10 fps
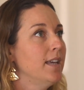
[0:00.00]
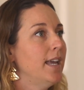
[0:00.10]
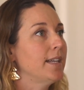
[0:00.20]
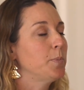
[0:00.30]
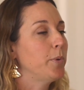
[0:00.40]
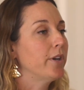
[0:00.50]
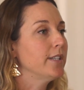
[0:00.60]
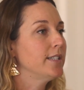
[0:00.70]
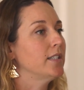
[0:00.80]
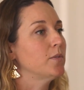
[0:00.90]

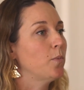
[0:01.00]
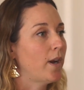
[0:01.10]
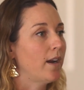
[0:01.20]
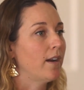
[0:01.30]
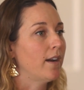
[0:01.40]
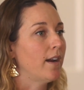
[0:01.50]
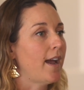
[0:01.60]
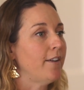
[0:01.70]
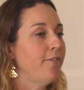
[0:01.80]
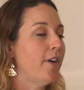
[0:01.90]
experiences where
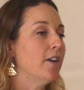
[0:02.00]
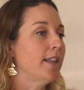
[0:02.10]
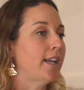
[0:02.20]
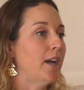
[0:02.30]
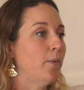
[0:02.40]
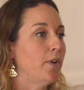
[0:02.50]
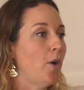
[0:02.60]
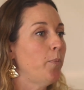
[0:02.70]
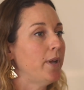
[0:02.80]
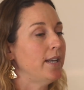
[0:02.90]
I felt like I would
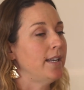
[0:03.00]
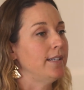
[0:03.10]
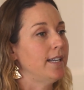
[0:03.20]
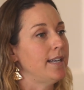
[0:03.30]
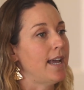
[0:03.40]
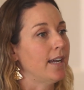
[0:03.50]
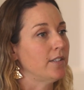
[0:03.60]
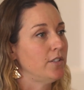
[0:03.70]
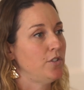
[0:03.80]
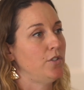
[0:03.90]
open and
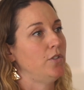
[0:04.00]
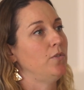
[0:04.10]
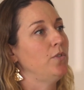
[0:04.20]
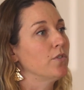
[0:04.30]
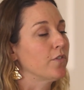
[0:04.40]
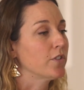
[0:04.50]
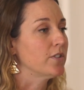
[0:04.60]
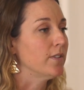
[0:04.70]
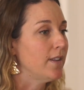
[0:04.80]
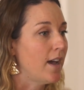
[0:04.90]
connect to
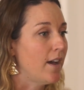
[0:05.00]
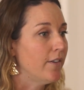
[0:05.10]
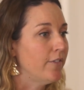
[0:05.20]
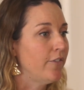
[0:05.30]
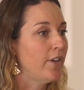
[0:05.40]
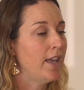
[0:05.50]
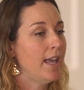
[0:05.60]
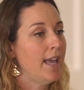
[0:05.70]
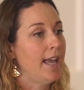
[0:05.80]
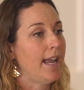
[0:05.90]
universal love
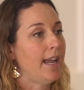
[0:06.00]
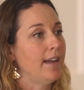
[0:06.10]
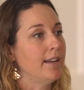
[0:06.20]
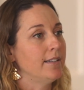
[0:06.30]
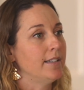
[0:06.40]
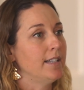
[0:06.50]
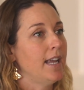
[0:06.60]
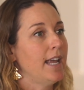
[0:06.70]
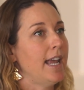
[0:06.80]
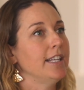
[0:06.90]
and
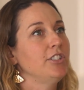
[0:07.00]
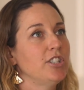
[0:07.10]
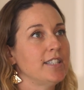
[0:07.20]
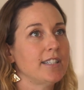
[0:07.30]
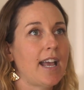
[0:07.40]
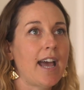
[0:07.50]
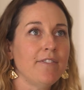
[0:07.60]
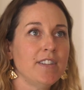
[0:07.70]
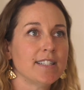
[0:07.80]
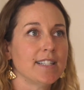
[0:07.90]
just
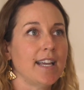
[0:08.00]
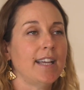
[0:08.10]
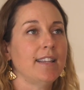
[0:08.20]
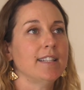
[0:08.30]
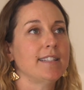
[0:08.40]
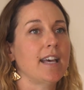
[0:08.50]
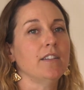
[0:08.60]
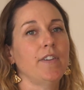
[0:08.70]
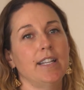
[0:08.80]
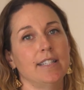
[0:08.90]
have this like this
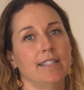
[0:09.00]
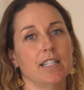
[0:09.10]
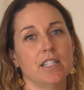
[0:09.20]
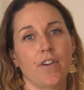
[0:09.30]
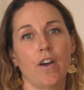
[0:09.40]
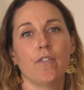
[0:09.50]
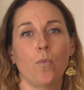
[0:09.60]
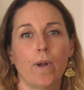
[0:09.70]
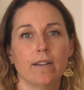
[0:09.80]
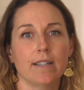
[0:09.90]
elevated sense of
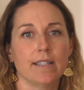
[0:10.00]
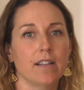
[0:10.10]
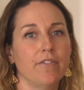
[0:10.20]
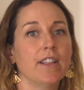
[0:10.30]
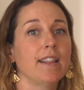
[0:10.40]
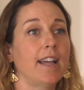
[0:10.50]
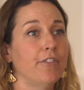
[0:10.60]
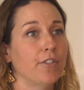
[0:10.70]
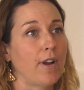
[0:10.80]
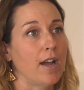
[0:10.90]
awareness of the
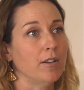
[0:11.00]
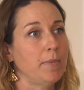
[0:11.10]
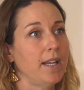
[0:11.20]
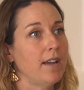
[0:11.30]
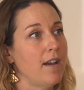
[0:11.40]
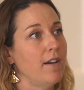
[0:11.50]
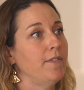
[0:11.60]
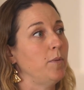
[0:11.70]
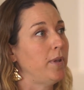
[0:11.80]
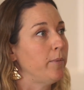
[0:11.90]
life around me,
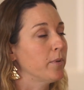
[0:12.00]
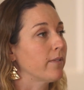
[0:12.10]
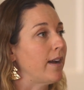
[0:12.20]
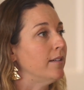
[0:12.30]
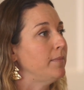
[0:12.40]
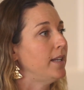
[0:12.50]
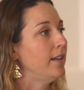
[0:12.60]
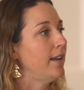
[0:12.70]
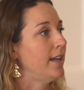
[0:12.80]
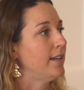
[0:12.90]
of the people around
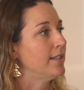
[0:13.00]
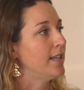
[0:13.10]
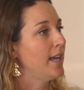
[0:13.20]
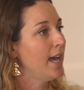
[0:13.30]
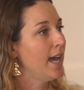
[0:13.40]
me, and